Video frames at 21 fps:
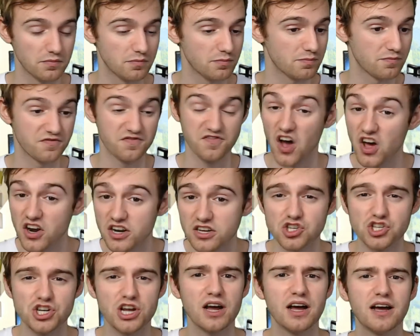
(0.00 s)

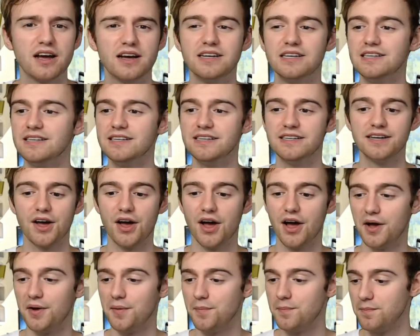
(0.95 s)
furniture,
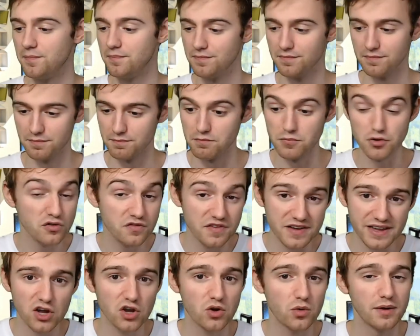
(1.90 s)
moving
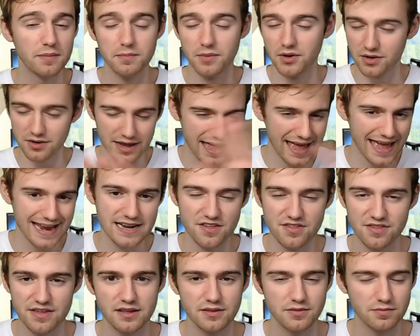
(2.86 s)
equipment,
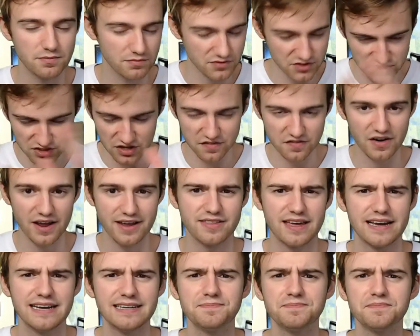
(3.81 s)
anything, stuff like
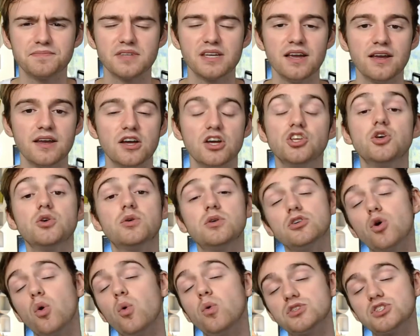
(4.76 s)
that, you can
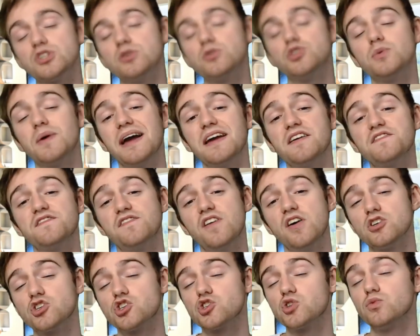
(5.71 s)
also do a
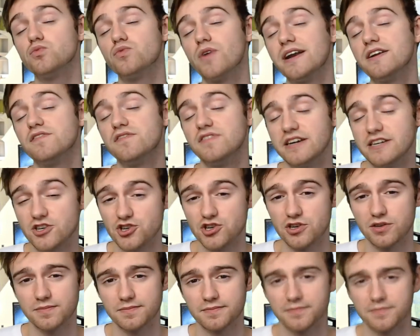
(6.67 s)
virtual
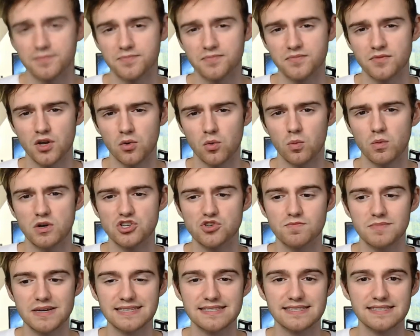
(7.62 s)
renovation, which
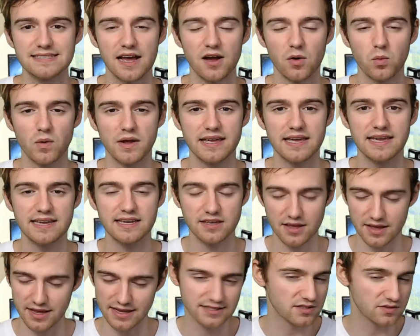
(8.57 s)
means that
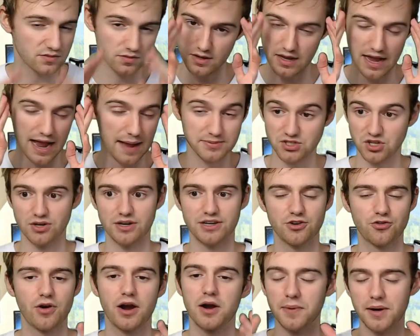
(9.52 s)
it's absolutely
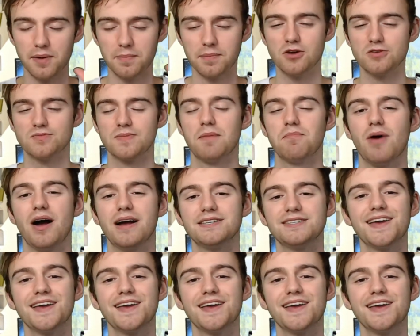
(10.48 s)
incredible. It blows my mind.